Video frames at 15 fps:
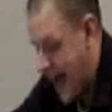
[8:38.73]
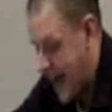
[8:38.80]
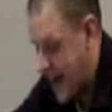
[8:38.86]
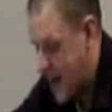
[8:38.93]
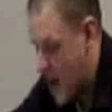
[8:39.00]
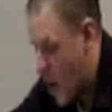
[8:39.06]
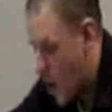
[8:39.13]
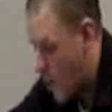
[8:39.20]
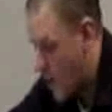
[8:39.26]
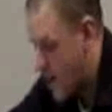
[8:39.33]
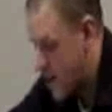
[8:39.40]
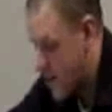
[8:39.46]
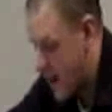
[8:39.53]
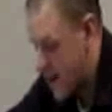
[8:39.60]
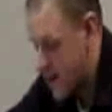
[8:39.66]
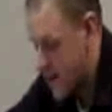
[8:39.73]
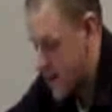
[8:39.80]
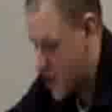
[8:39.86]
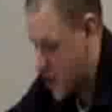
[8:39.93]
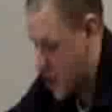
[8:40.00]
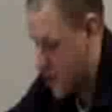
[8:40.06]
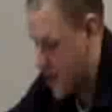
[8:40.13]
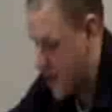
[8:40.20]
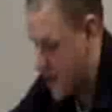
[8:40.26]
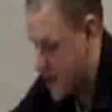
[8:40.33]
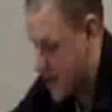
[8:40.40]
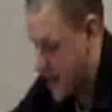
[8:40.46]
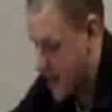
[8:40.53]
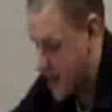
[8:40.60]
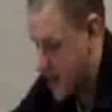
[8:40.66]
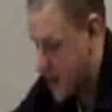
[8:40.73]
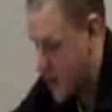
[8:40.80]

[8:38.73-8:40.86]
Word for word: and no one greater than Jonah is here.